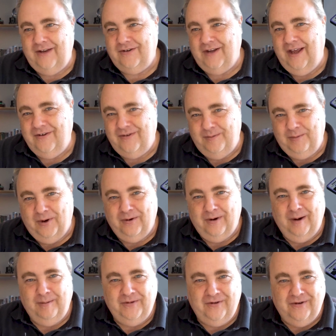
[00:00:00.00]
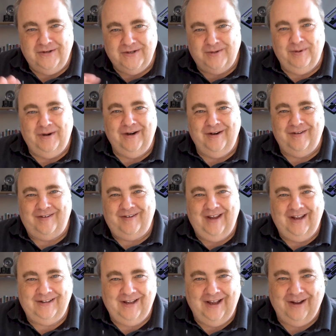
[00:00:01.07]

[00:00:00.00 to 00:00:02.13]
education program. So I just wanted to state